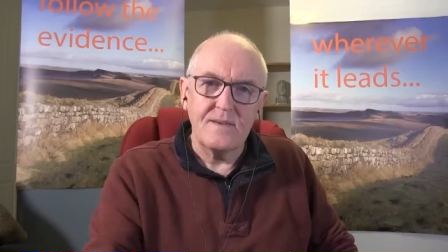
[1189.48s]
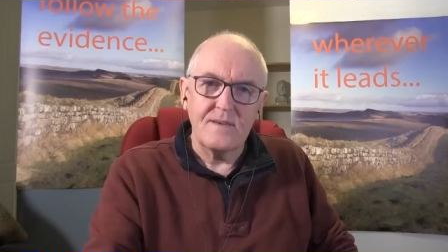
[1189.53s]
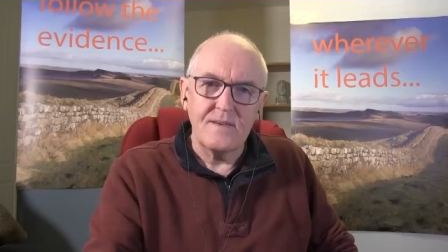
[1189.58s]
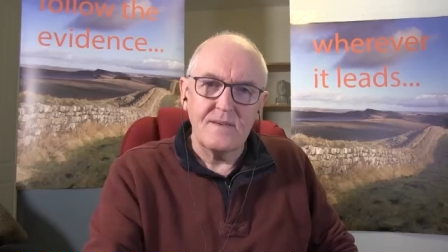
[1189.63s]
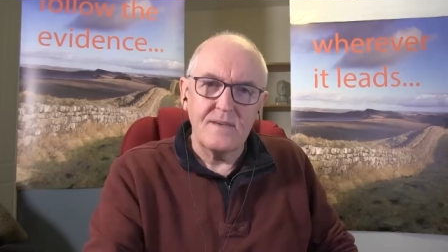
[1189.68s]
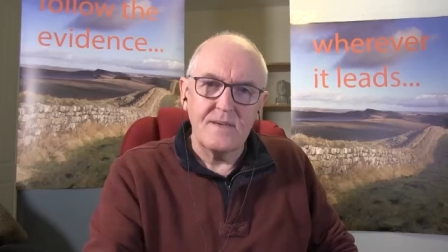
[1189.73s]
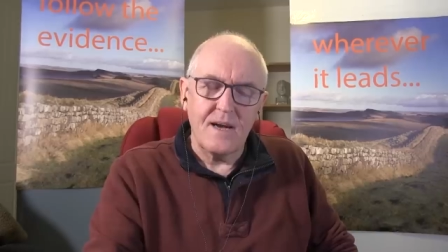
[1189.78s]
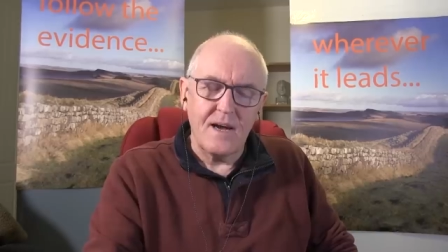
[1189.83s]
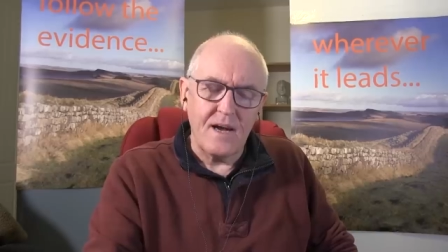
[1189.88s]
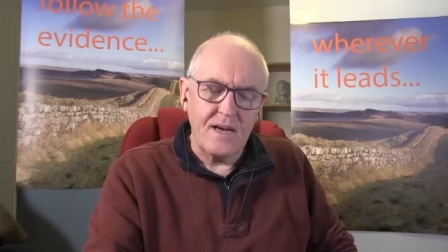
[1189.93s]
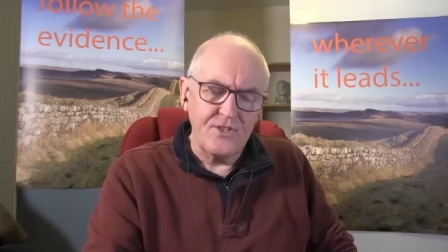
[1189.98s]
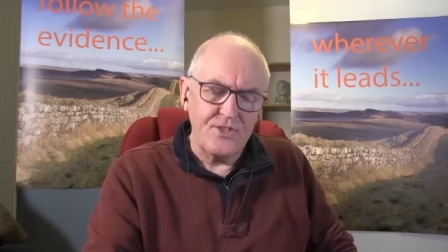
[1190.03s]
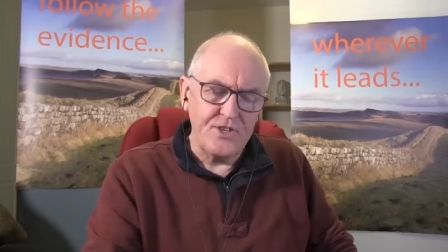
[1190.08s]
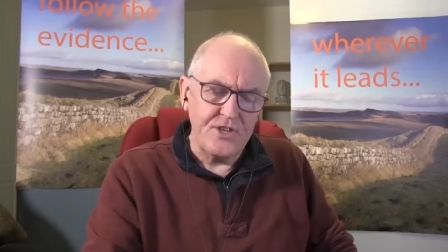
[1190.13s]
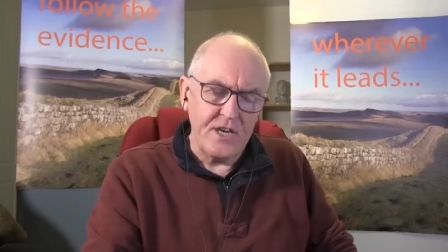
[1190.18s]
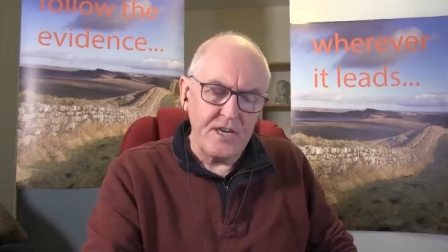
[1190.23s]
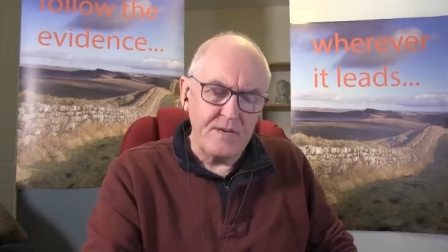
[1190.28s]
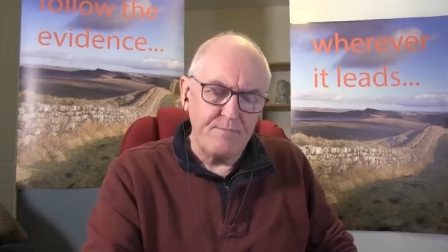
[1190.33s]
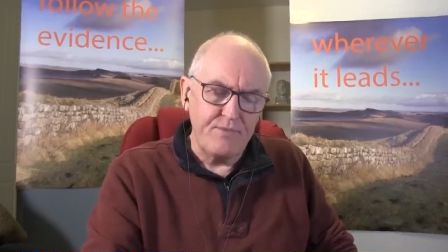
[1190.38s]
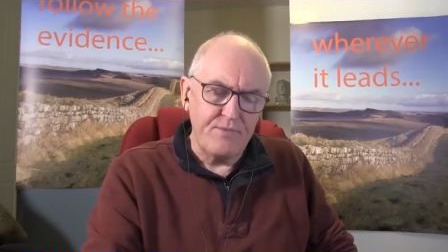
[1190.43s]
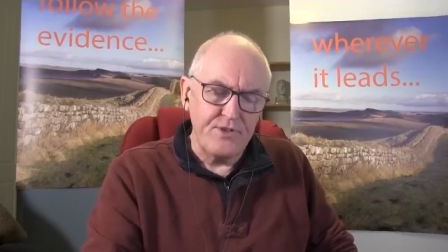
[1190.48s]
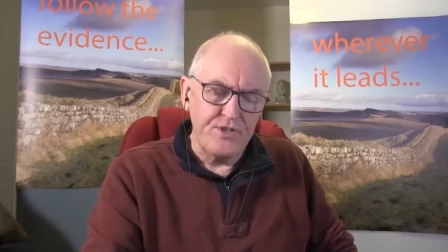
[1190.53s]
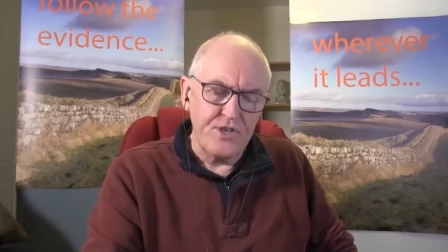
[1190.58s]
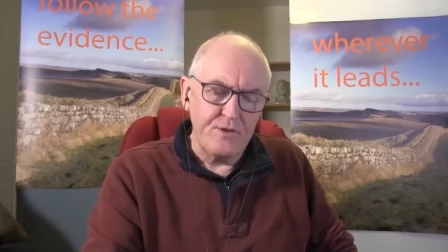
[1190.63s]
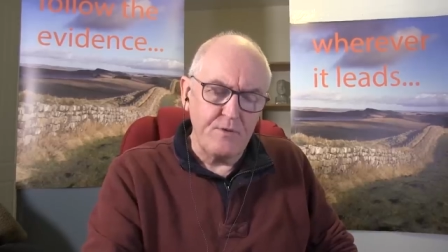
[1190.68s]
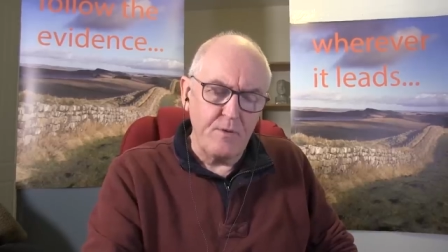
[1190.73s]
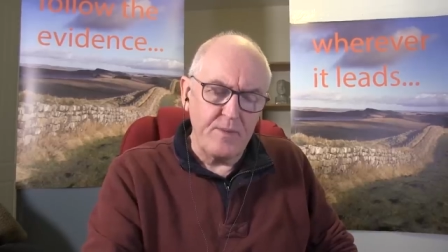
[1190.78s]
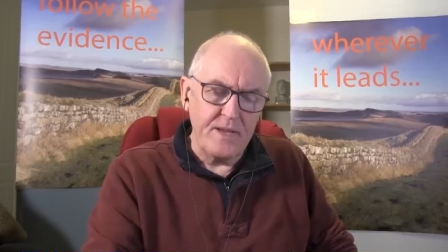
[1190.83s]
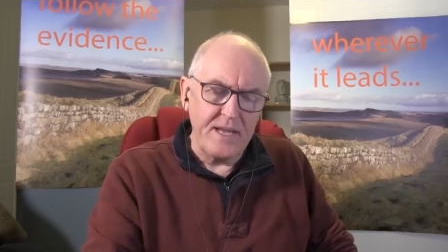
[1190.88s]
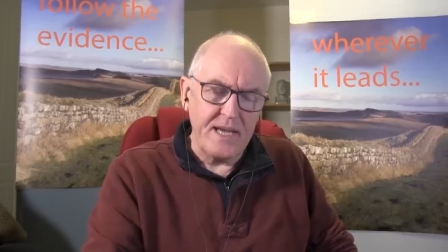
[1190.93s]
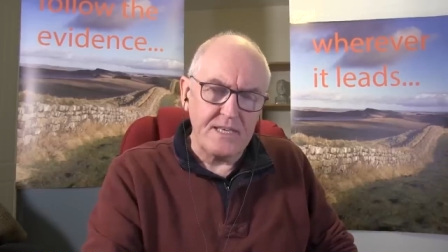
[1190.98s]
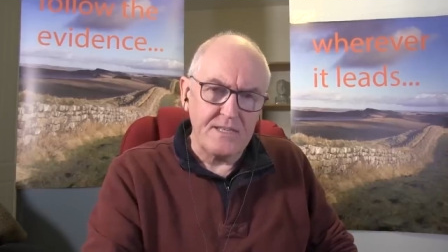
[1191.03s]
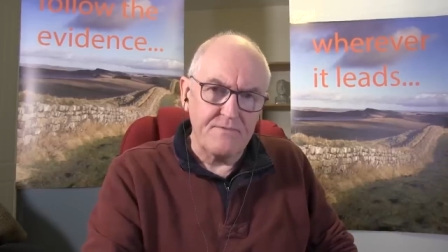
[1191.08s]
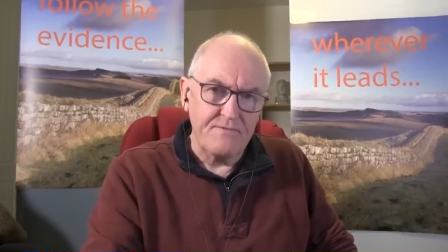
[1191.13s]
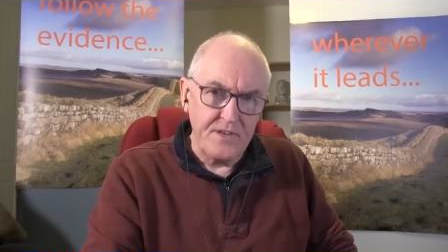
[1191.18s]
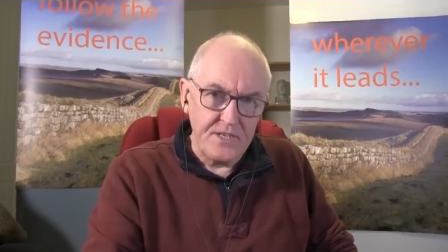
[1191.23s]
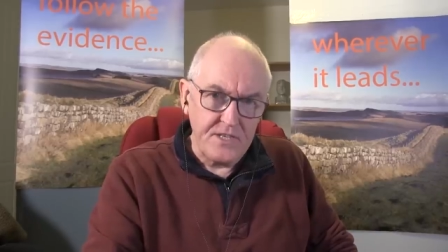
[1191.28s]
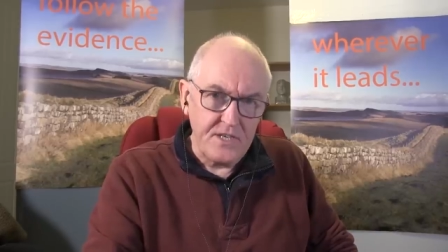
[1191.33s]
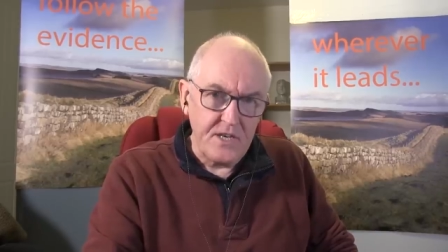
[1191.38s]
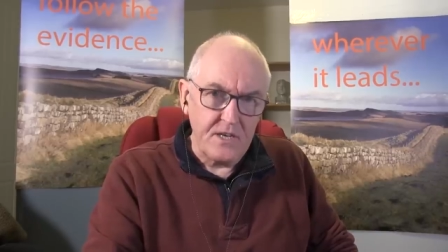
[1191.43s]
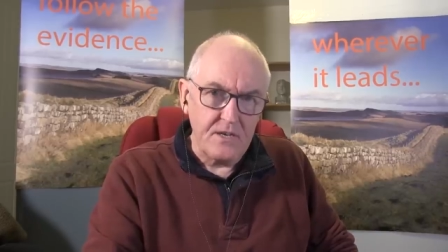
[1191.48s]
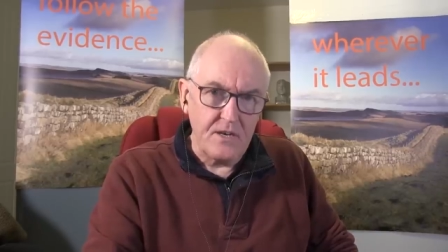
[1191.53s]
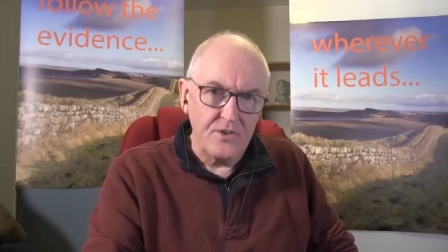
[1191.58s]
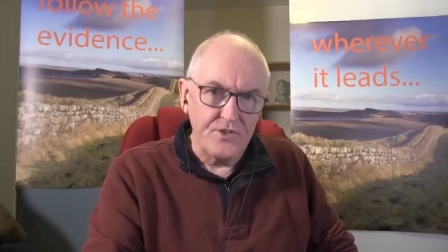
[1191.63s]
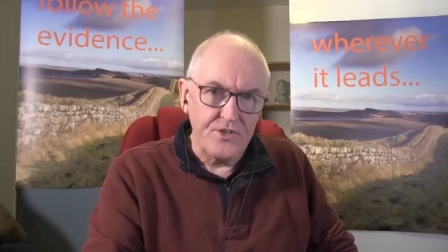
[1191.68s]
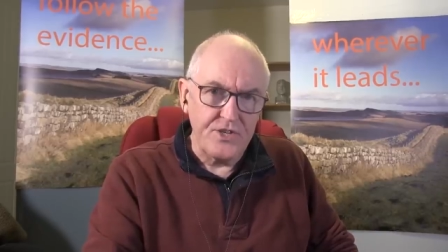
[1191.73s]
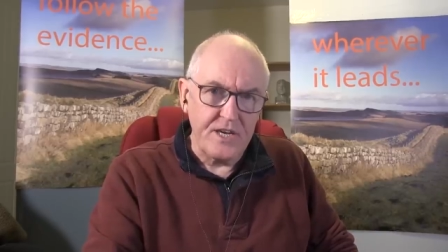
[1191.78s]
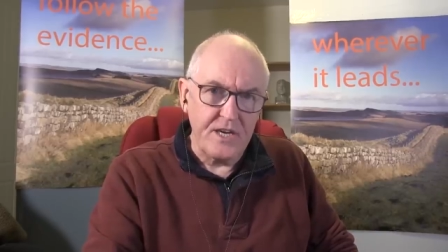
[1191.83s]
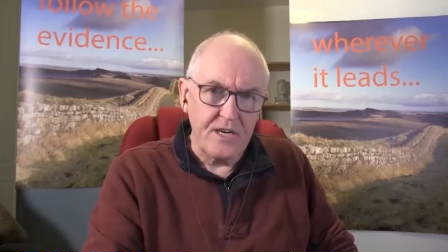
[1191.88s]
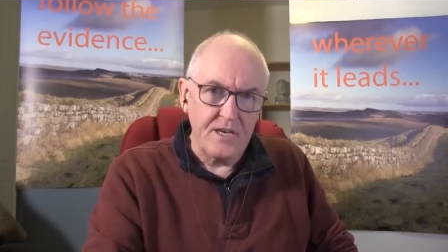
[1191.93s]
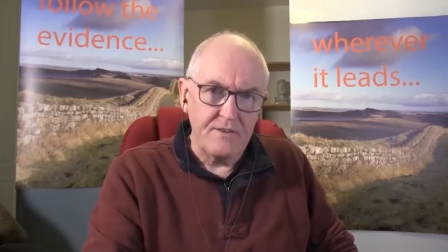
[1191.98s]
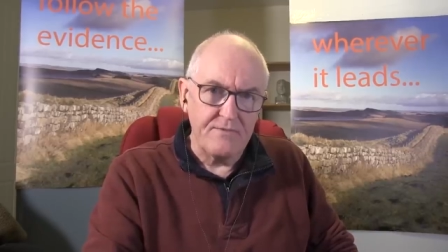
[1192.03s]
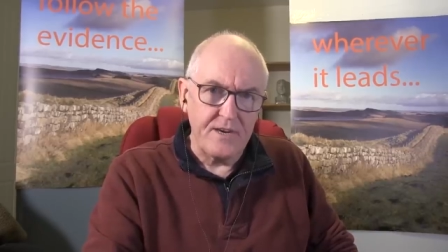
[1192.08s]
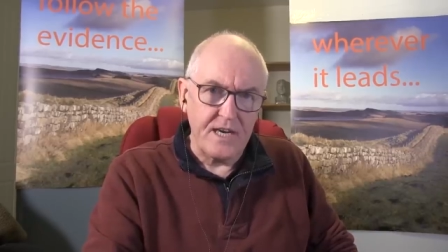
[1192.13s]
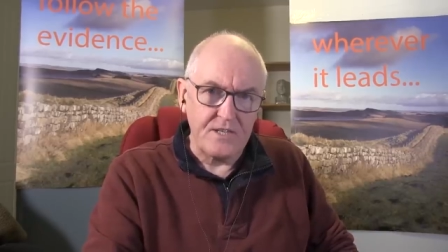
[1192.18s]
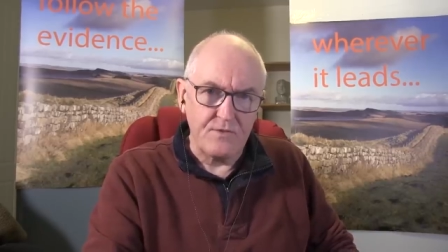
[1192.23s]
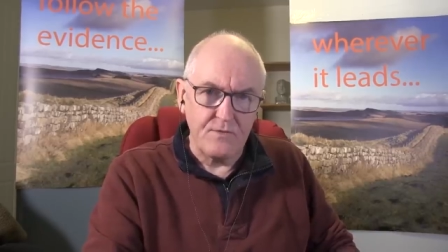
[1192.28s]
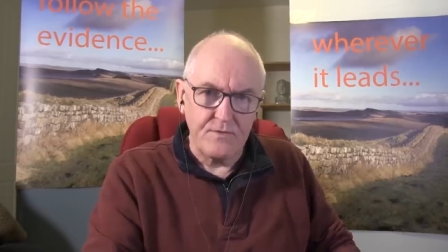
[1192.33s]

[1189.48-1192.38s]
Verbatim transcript: Yeah, IgE presumably has physiological effects.